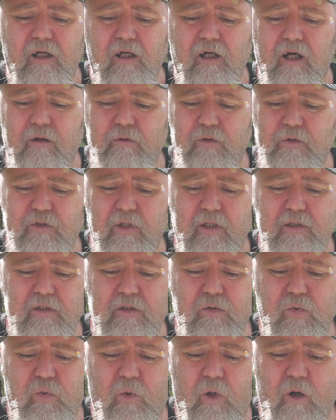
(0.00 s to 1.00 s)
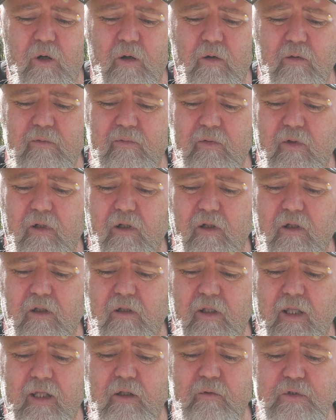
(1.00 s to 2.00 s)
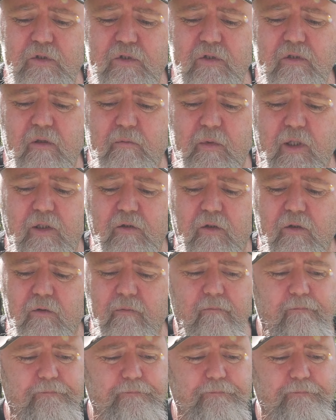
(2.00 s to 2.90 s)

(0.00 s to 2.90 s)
It also has 12 languages in the menu.